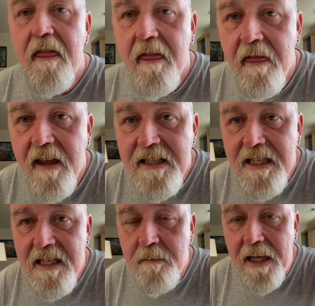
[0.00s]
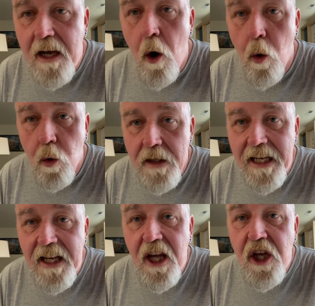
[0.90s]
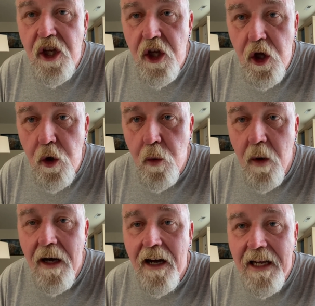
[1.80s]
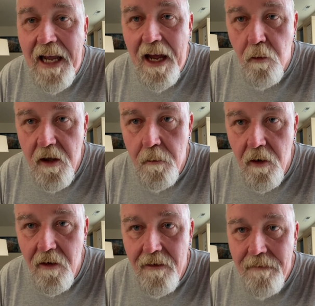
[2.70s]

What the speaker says: This is me holding you accountable.